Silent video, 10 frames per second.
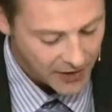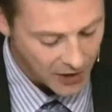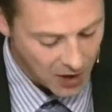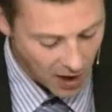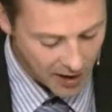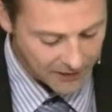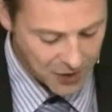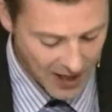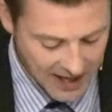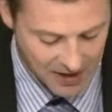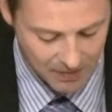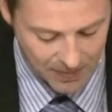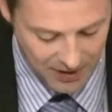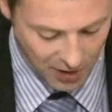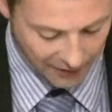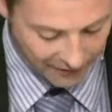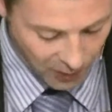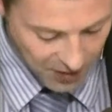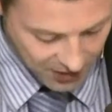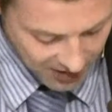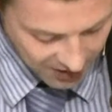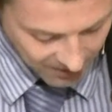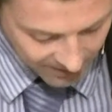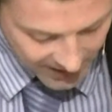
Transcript: The God of Jacob is our fortress.